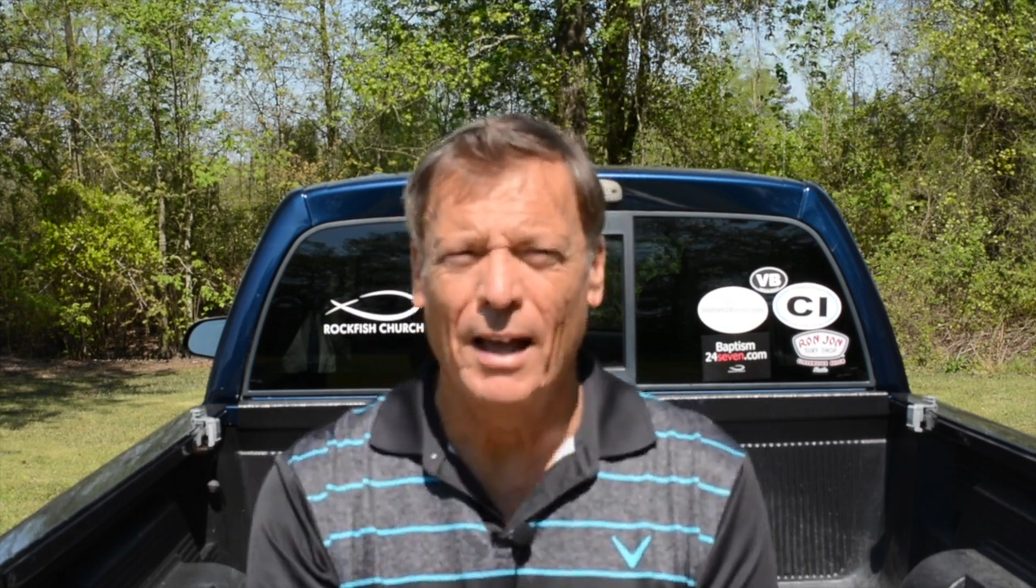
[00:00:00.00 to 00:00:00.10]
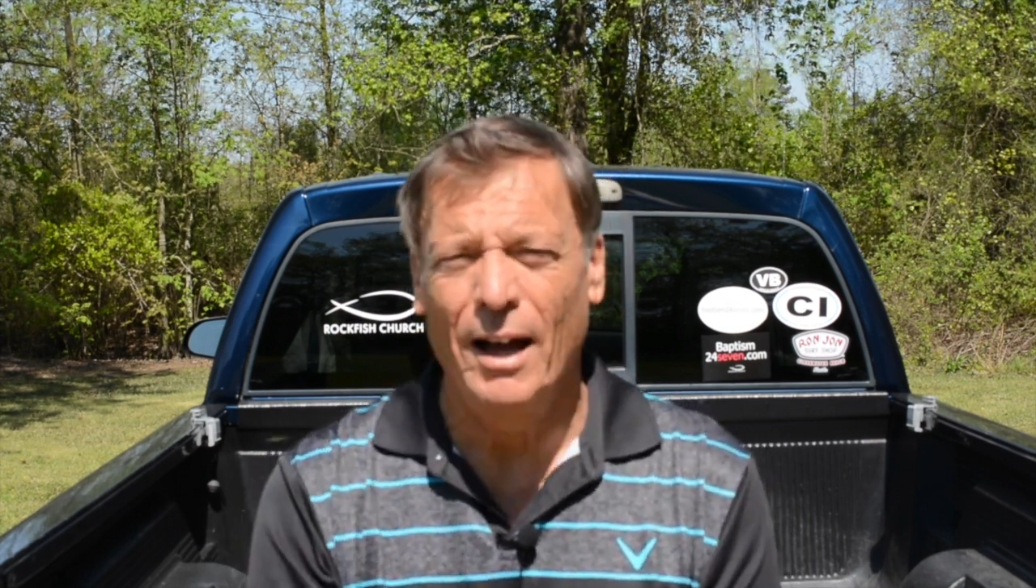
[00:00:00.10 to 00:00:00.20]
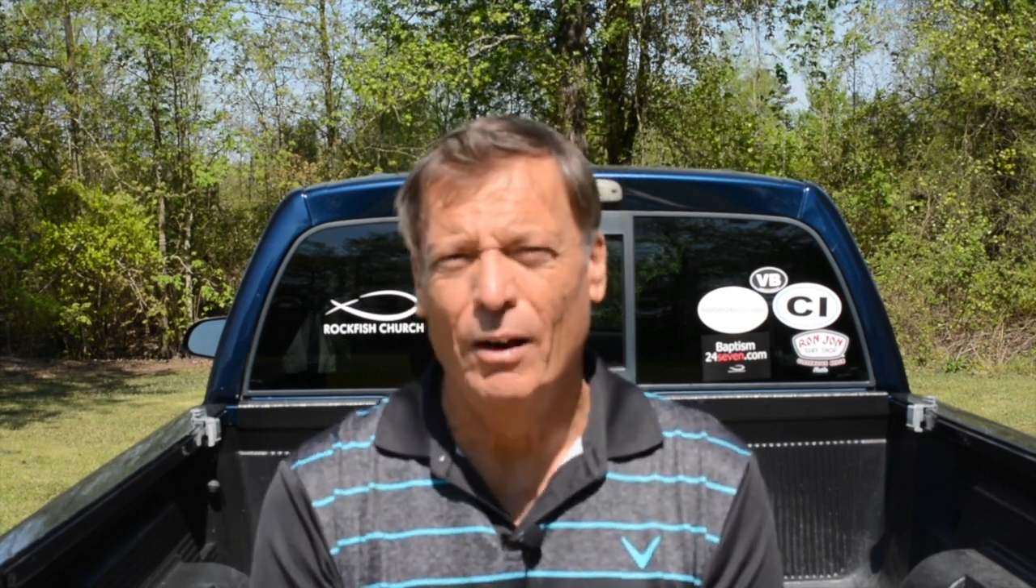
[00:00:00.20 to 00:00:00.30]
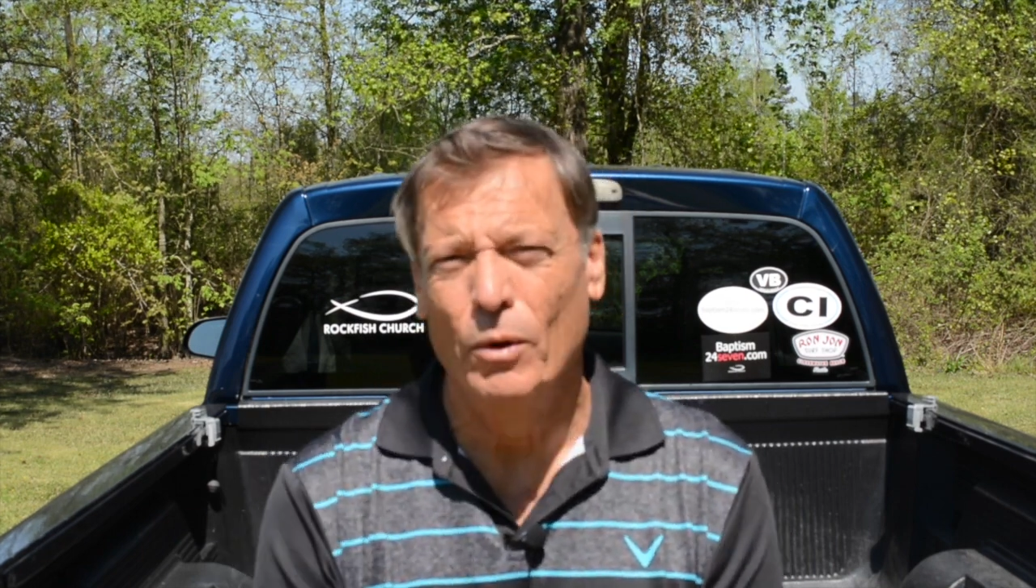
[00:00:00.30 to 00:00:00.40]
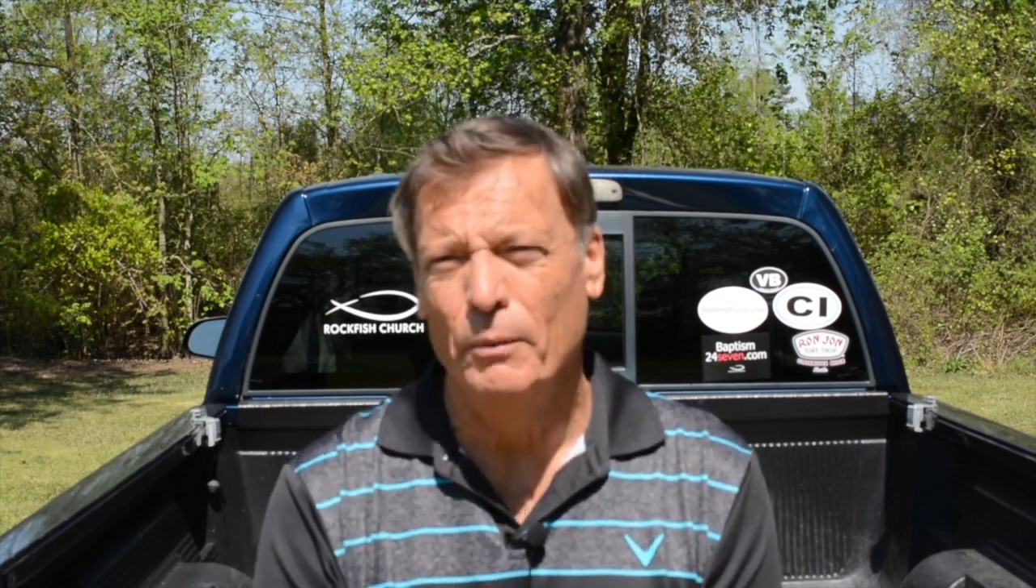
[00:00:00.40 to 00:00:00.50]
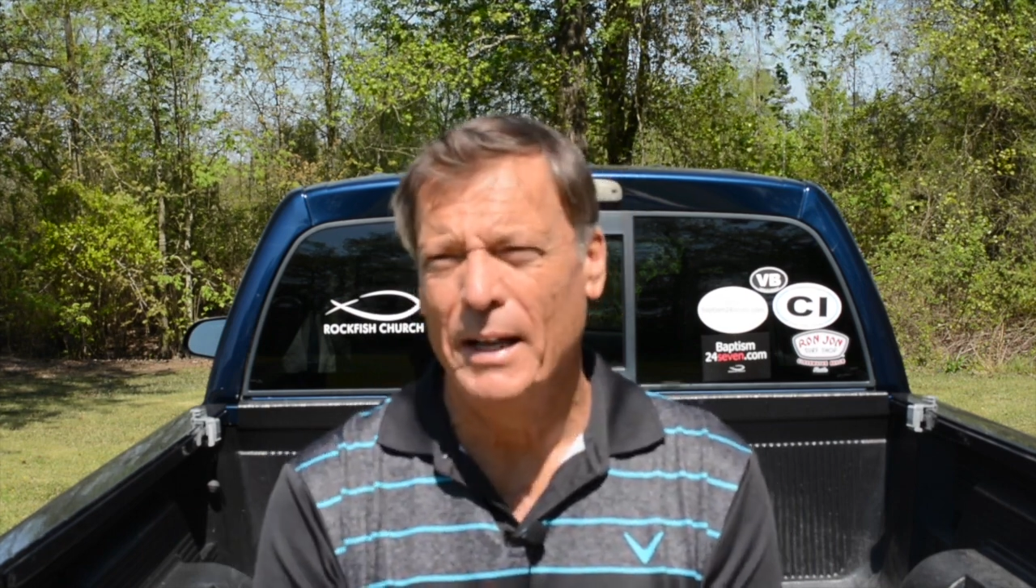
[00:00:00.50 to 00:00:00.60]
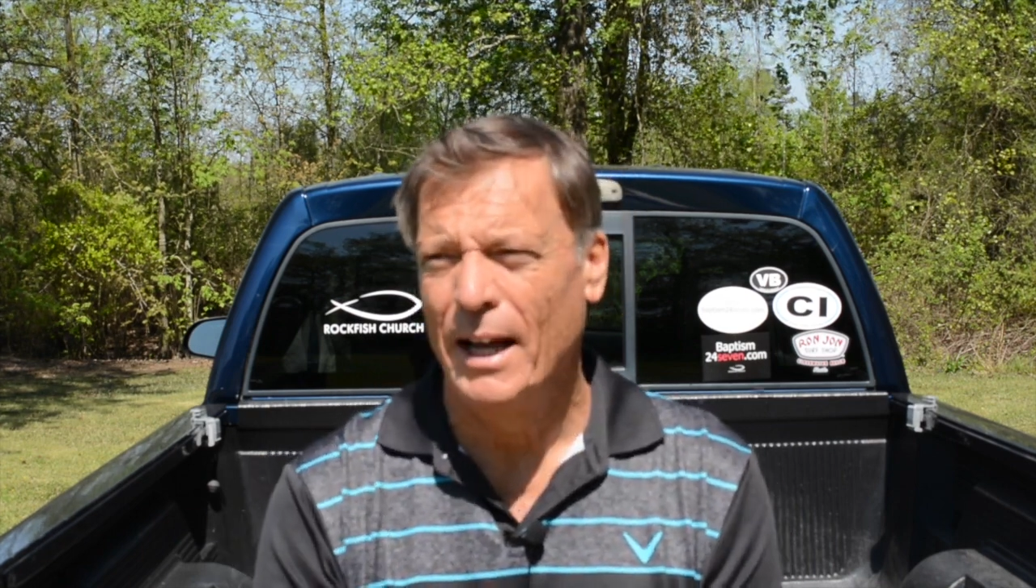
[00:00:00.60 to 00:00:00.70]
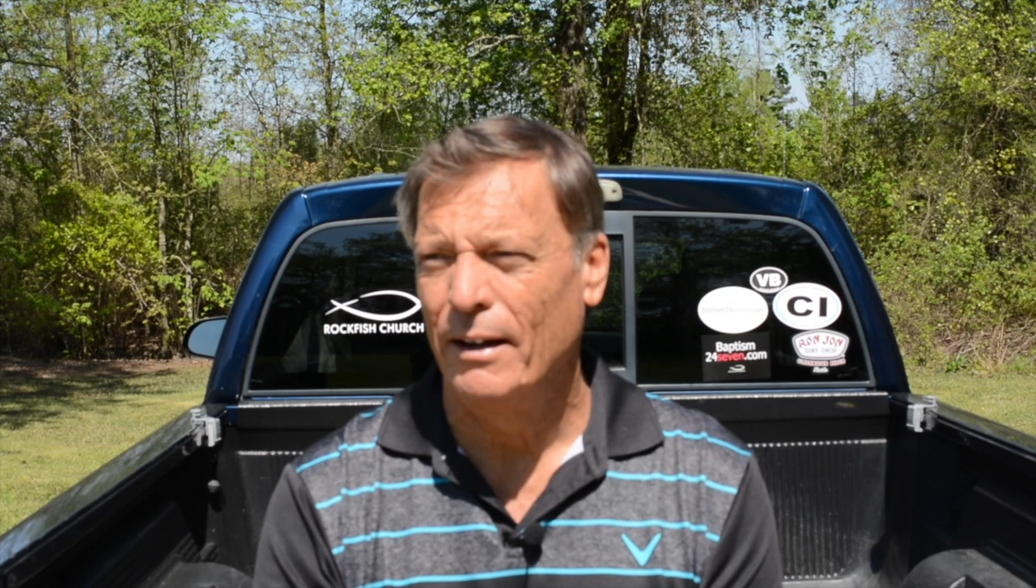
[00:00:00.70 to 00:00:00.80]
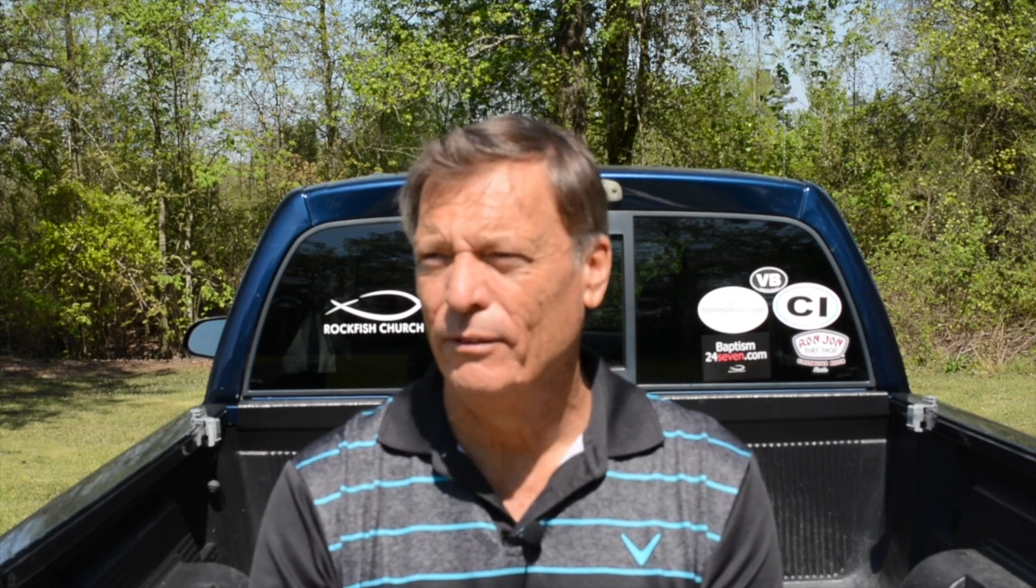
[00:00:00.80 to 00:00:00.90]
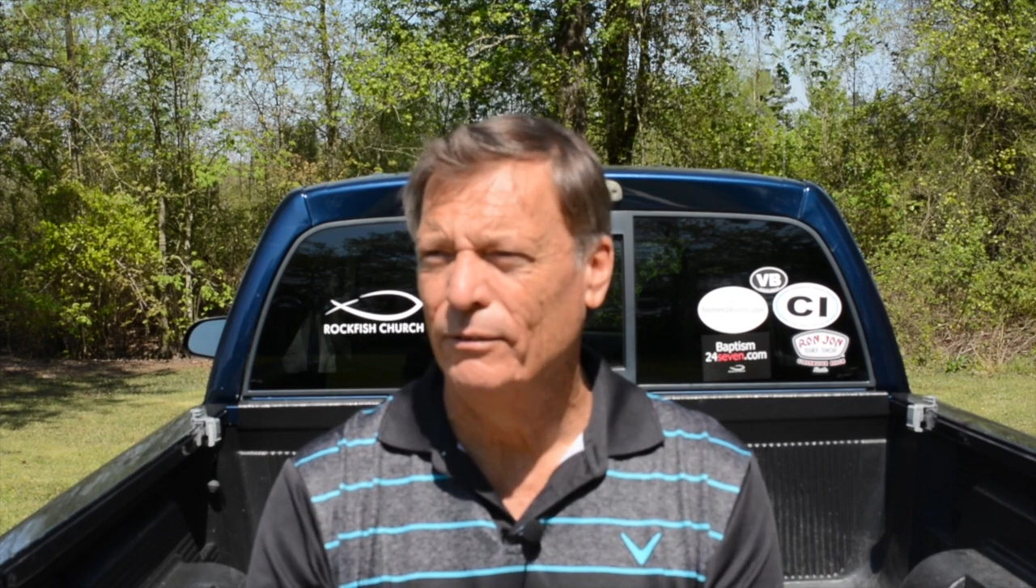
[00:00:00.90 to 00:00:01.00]
now where we
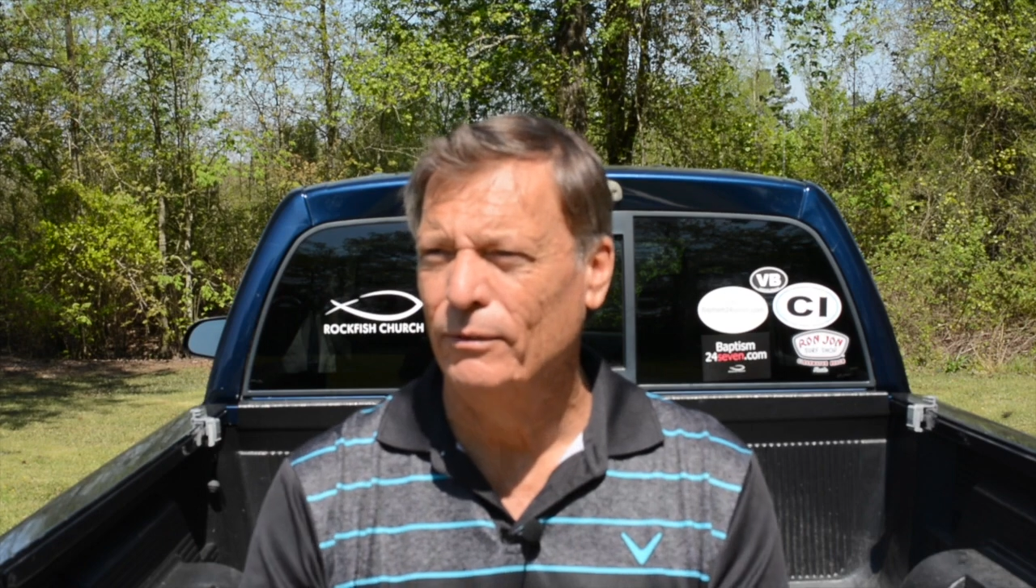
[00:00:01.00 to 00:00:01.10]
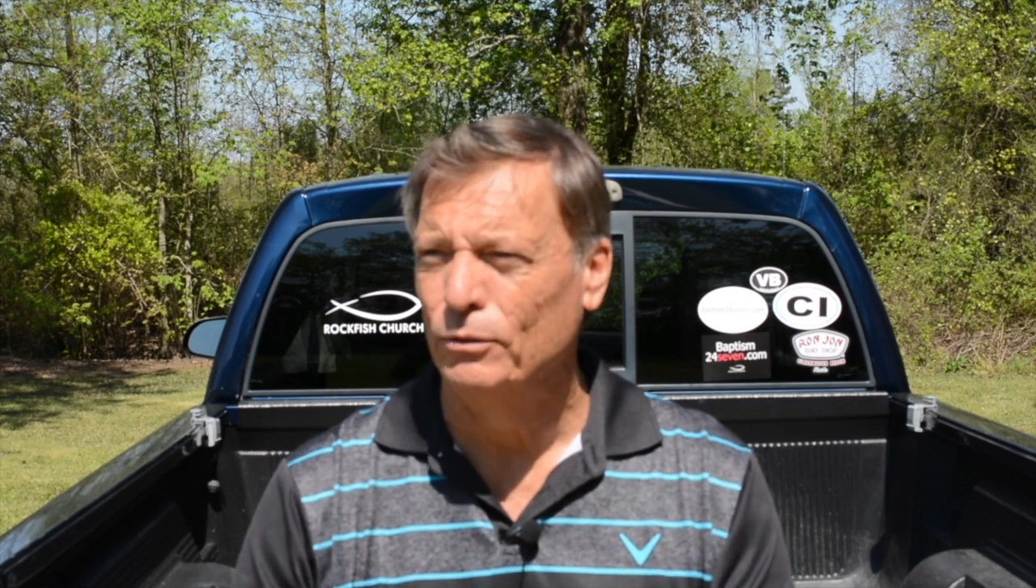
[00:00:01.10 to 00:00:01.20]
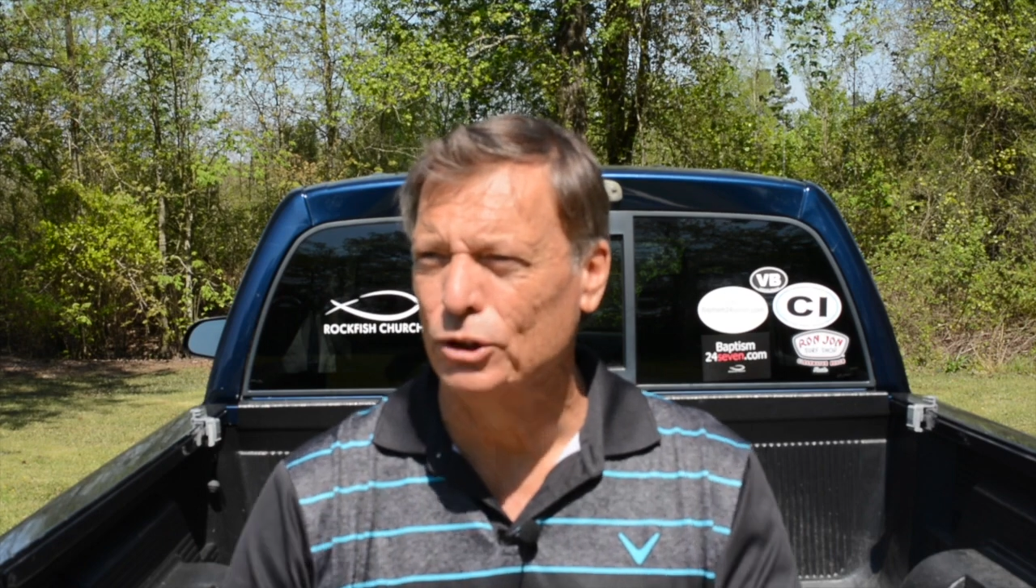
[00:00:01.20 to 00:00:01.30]
have